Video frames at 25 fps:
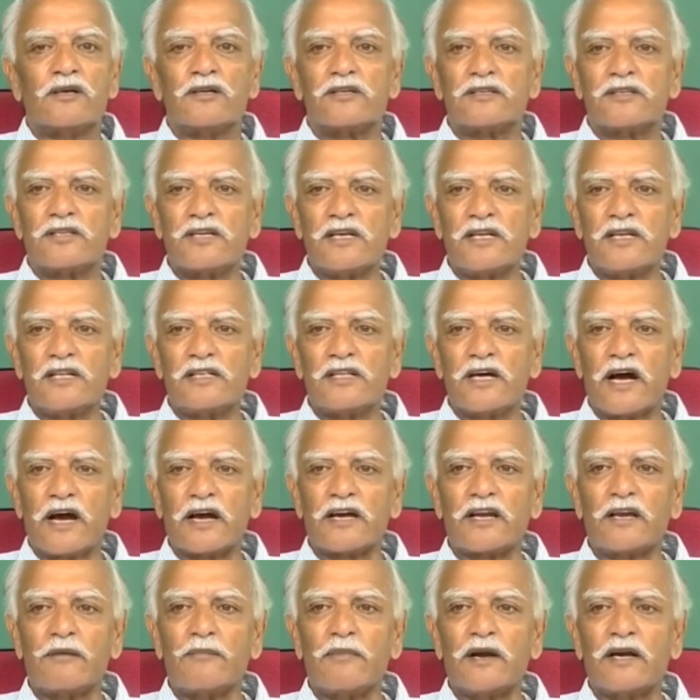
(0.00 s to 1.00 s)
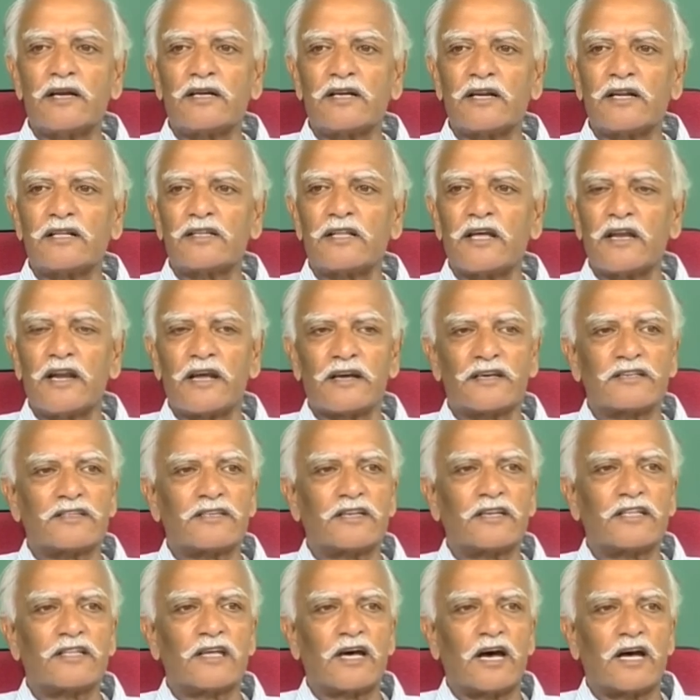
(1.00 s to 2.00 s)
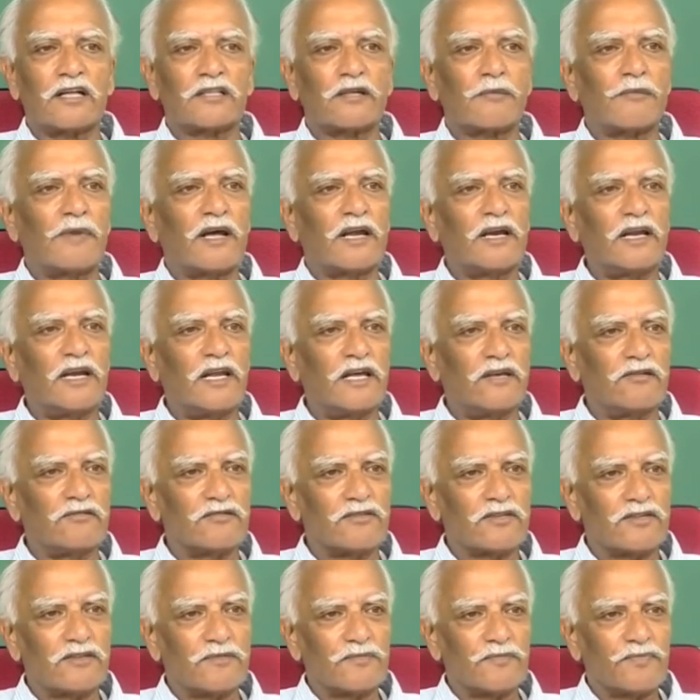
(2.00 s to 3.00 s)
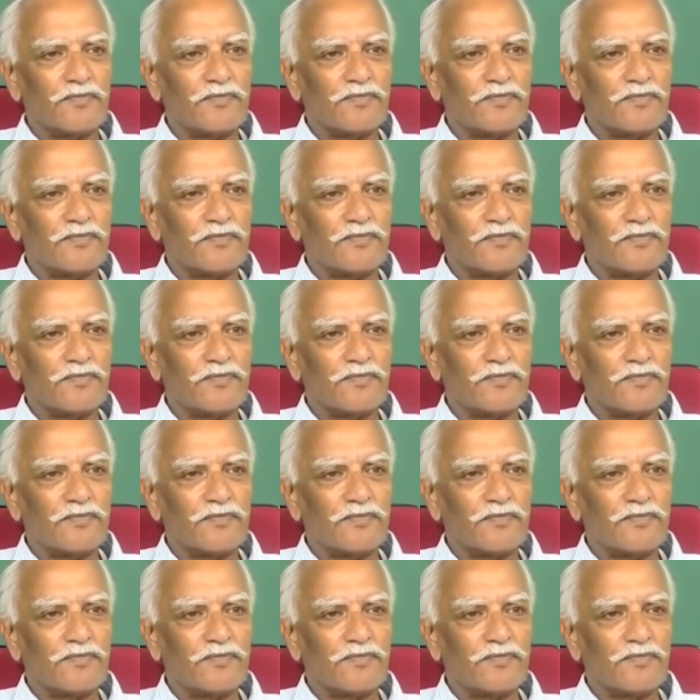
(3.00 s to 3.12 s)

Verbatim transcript: seal the agreement and the next day the other man leaves.